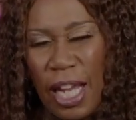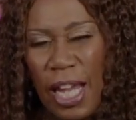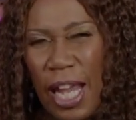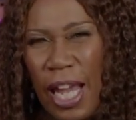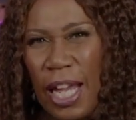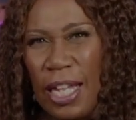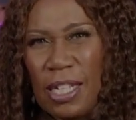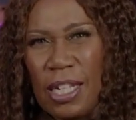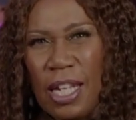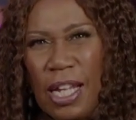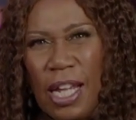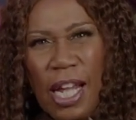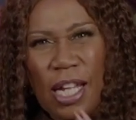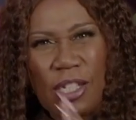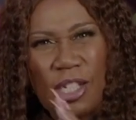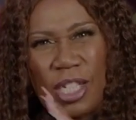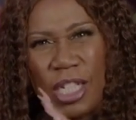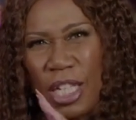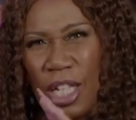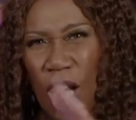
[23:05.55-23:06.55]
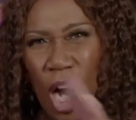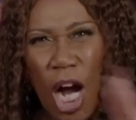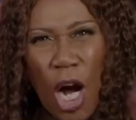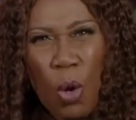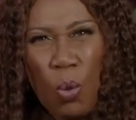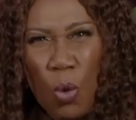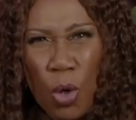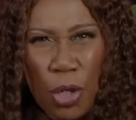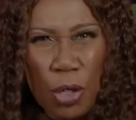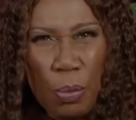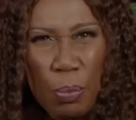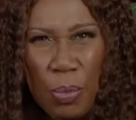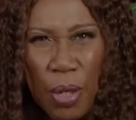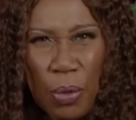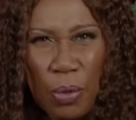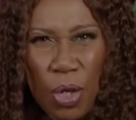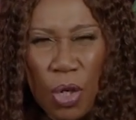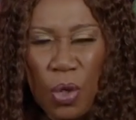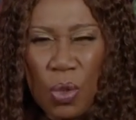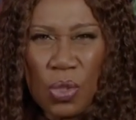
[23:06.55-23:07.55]
and and see God work
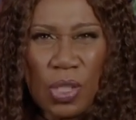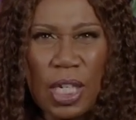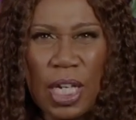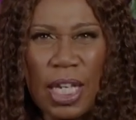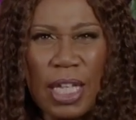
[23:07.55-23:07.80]
miracles.